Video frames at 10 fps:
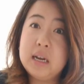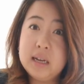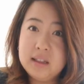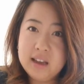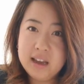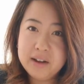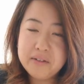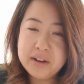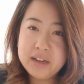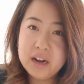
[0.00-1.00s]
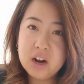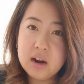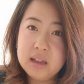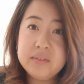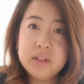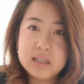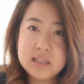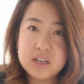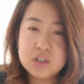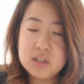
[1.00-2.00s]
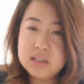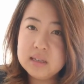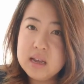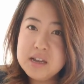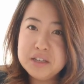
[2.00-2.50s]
Dine LA around here, I live in Los Angeles.